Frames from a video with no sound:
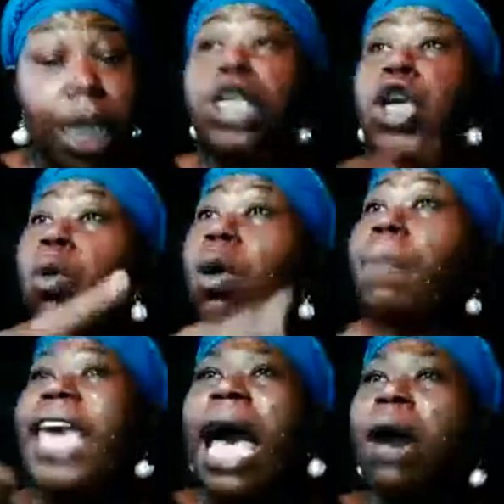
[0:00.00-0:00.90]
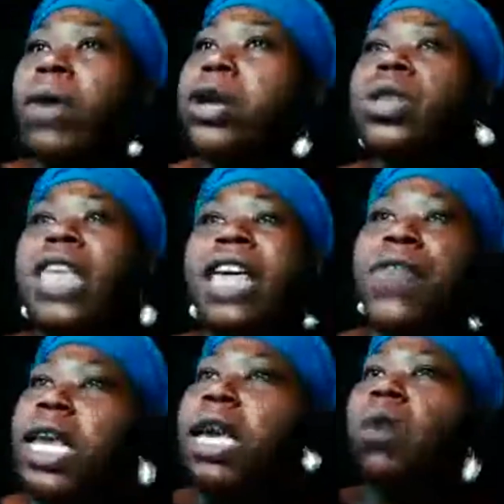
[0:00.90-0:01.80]
You would be out here
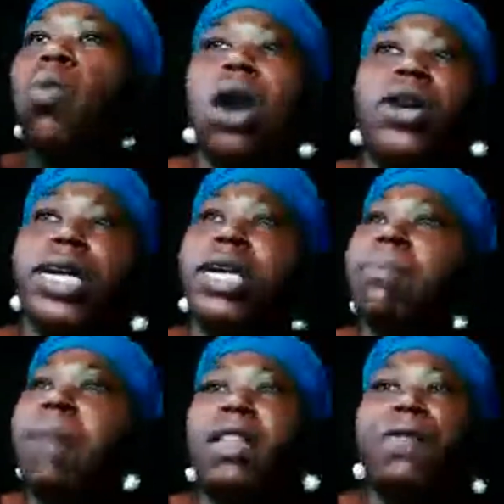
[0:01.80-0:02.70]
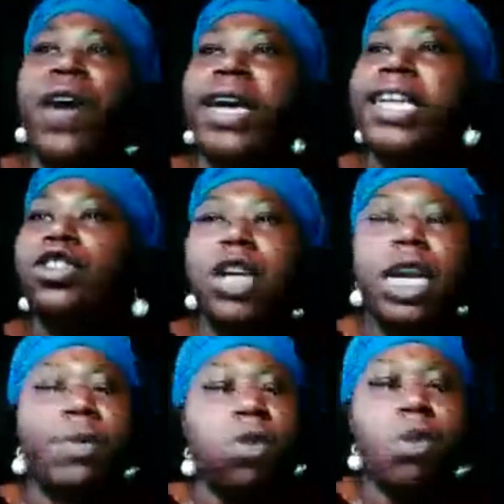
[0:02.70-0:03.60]
living and working your motherfucking
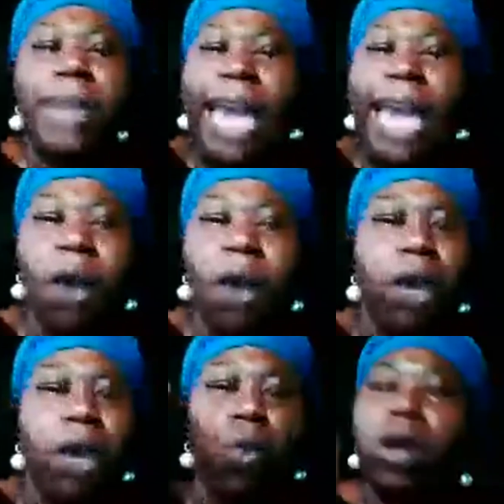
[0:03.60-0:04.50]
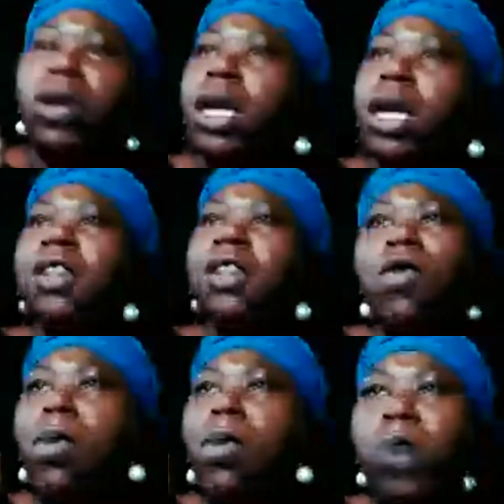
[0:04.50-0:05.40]
dream. You would be out here wielding
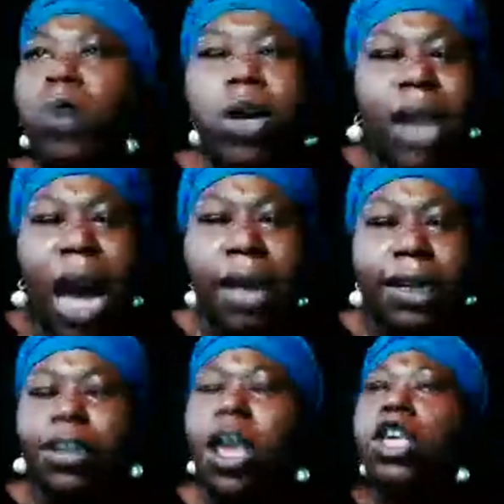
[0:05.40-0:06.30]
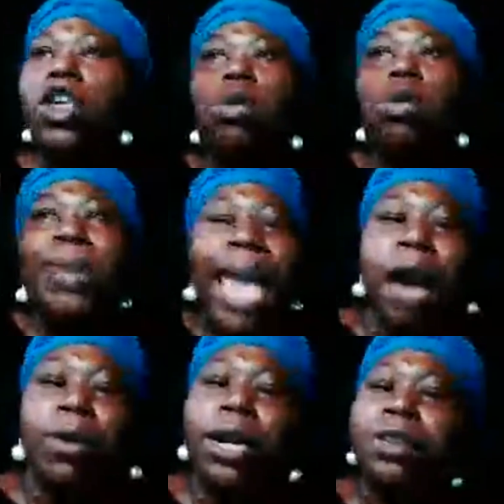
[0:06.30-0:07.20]
observable real knowledge. You will be
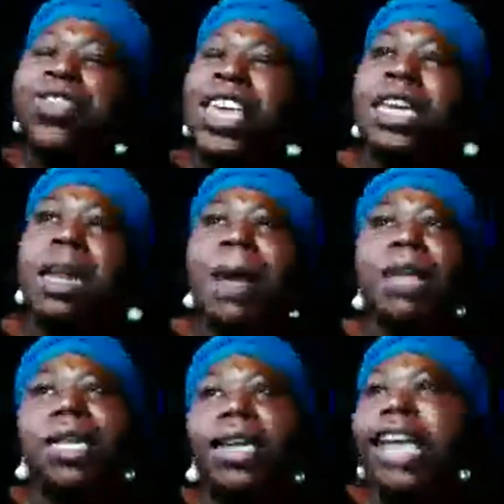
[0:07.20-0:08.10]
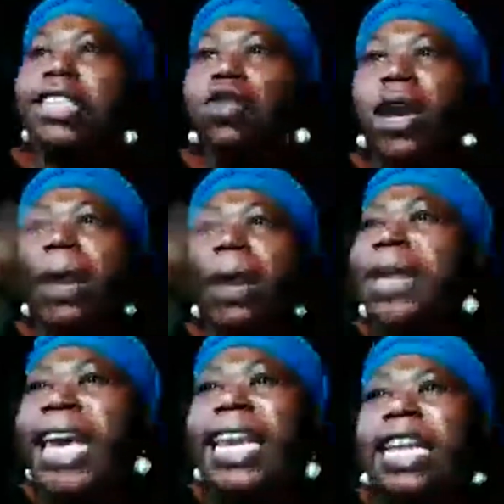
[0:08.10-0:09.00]
out here thinking about the next great
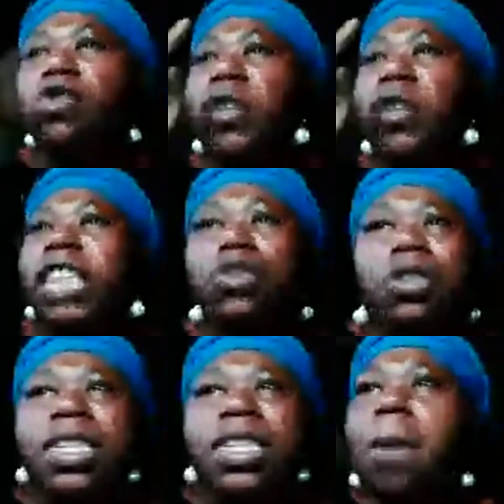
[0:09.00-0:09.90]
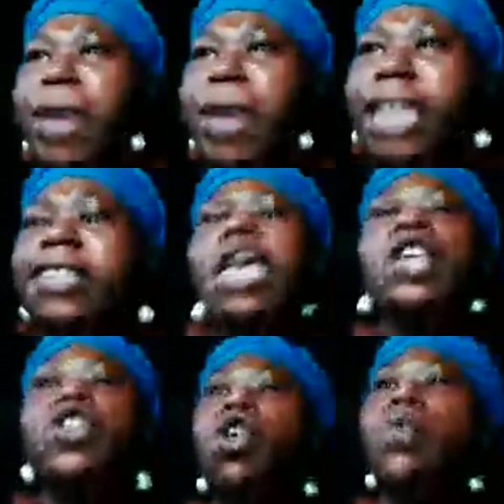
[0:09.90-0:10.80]
plan that's going to get you to your peace.
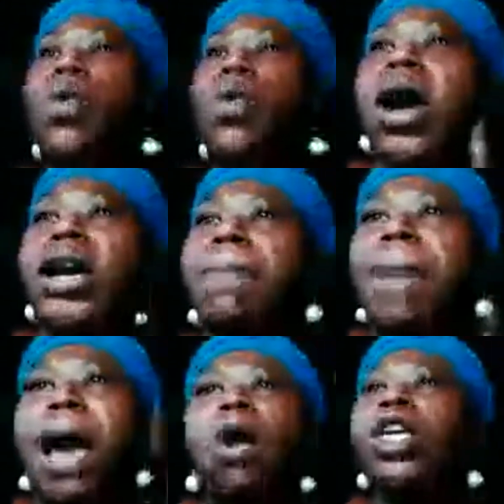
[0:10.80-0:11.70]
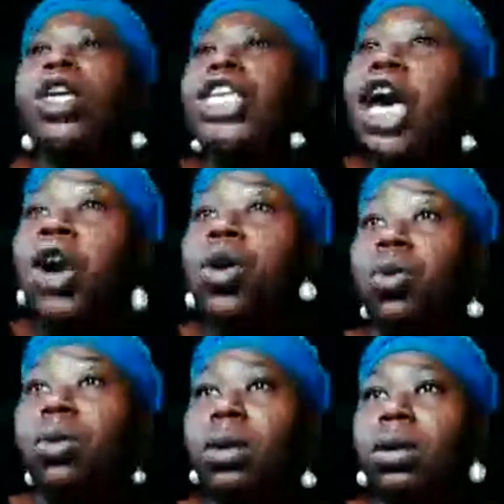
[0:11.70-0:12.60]
You're going to be worried about you.